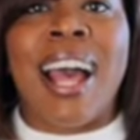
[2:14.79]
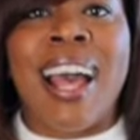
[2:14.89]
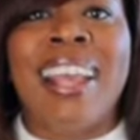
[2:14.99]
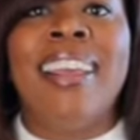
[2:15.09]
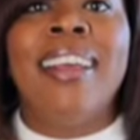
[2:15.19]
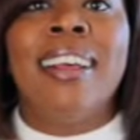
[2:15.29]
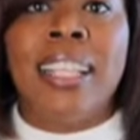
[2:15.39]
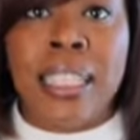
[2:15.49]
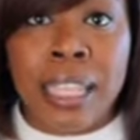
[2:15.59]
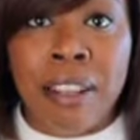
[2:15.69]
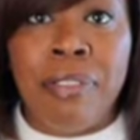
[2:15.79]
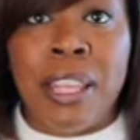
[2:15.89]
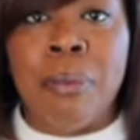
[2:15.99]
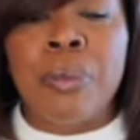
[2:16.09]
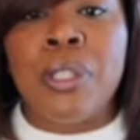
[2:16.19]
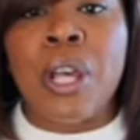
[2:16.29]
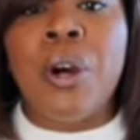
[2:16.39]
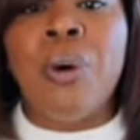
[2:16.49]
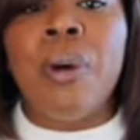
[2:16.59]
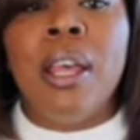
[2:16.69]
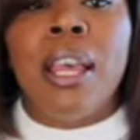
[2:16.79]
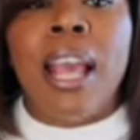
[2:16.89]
I love them. So